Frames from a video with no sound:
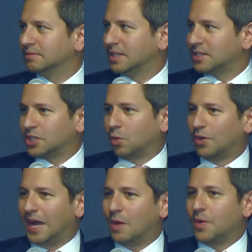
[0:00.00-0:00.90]
This is the
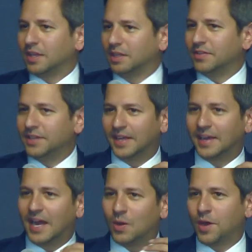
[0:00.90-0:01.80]
world I want to live in. And
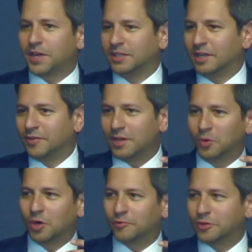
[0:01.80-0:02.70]
I want to live in a
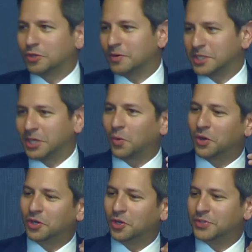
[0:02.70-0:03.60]
more futuristic
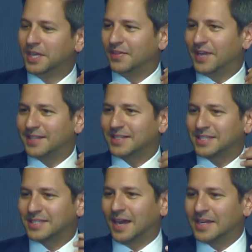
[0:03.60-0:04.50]
world that's
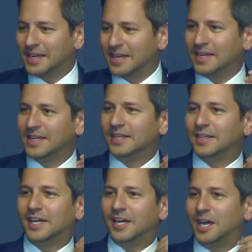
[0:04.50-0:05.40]
exciting
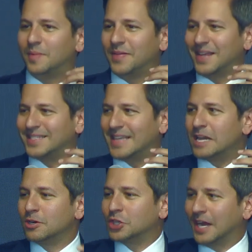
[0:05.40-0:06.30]
and that's
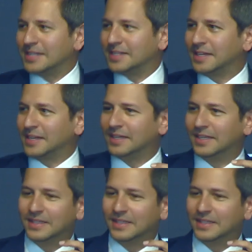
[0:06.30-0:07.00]
energizing